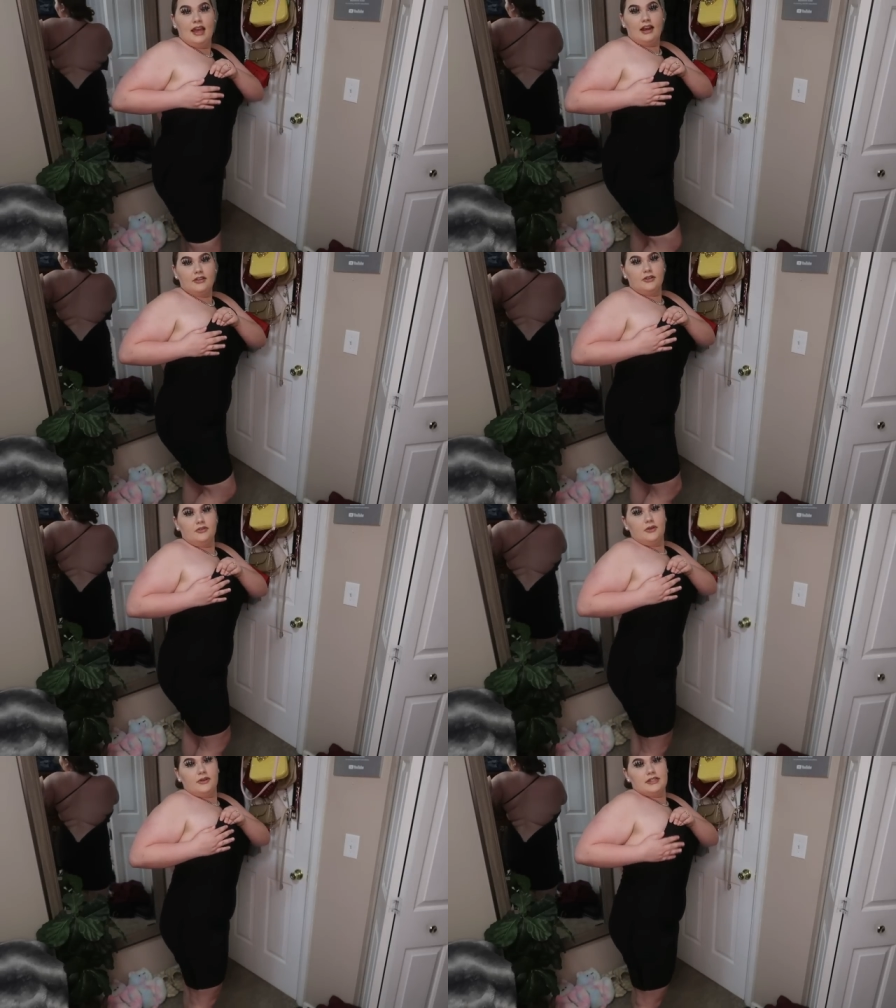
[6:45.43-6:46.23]
I don't know
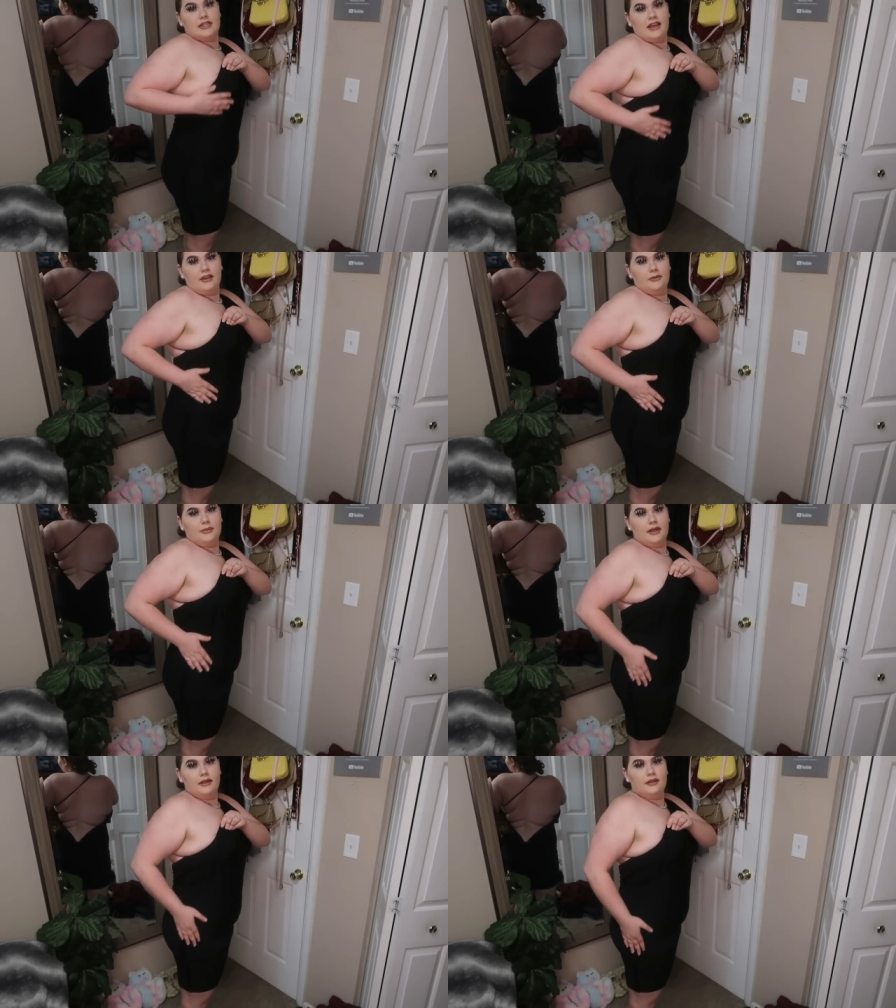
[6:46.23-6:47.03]
if you can tell,
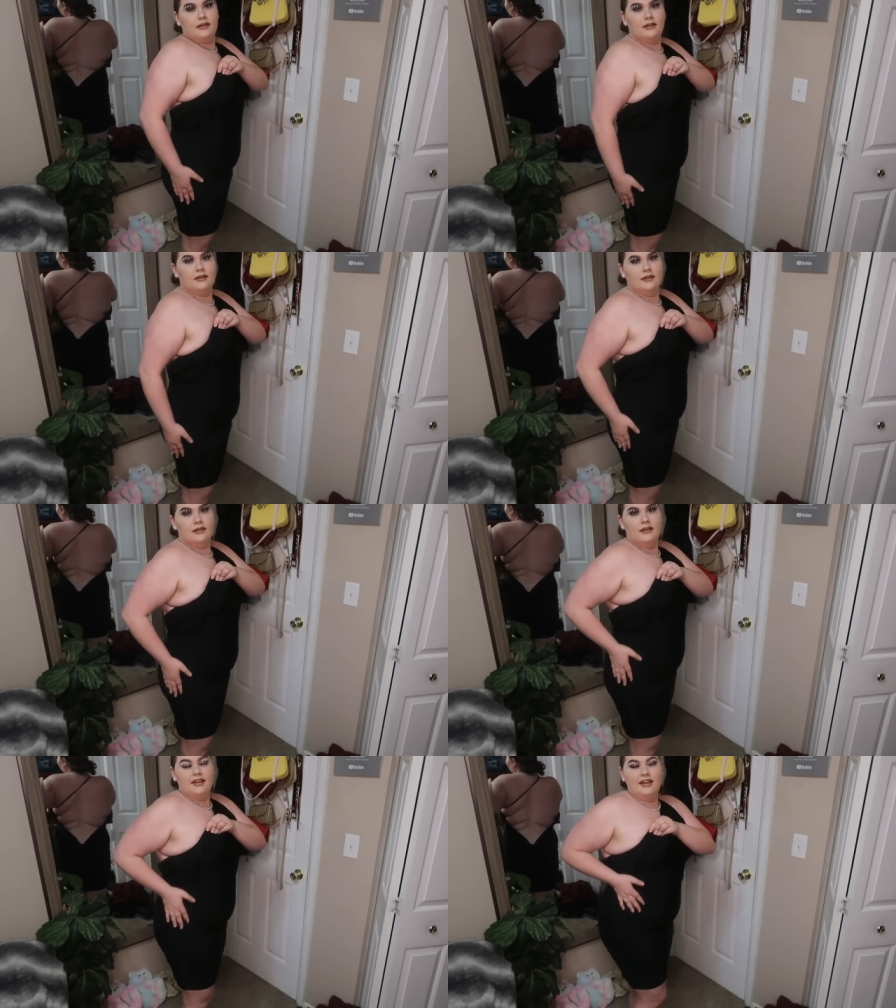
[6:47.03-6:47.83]
but
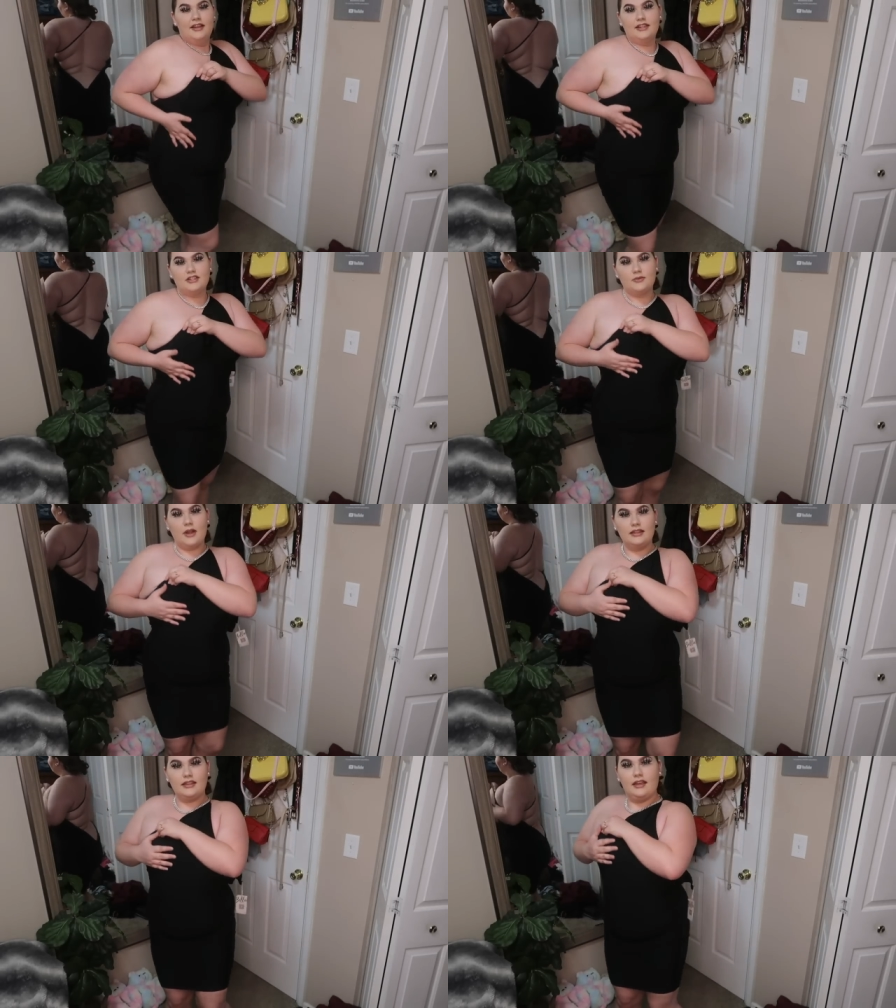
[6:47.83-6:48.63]
it's
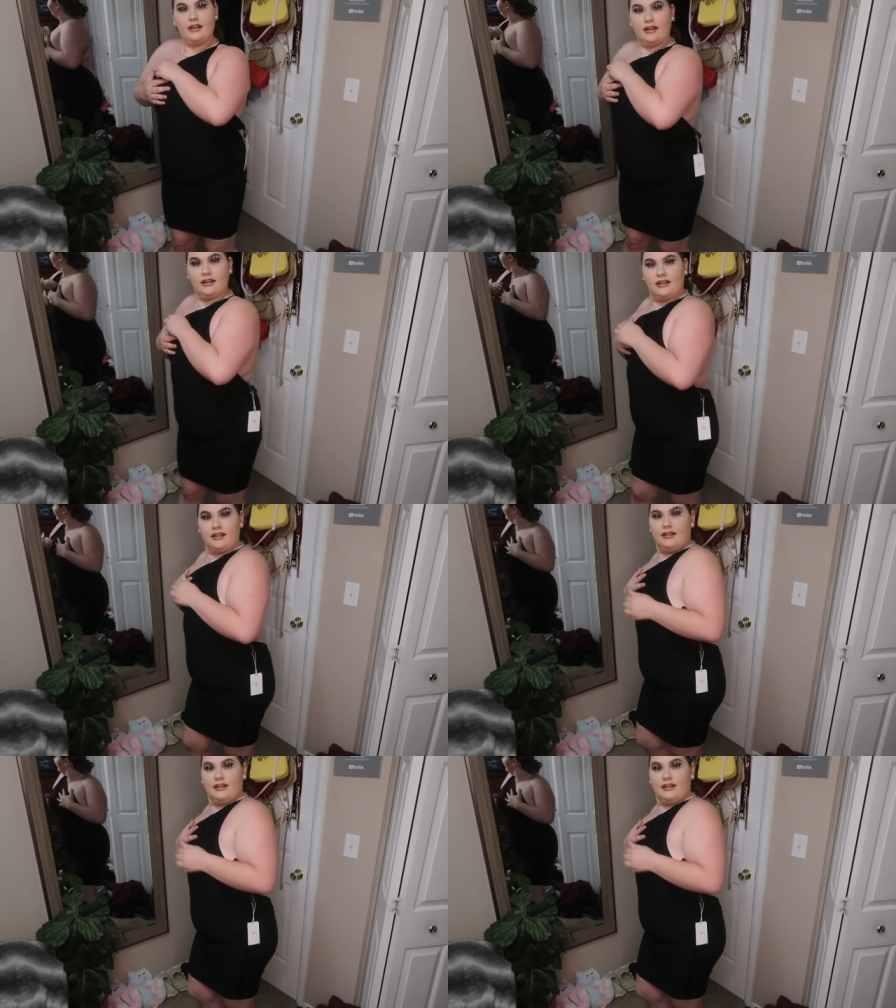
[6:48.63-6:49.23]
right there.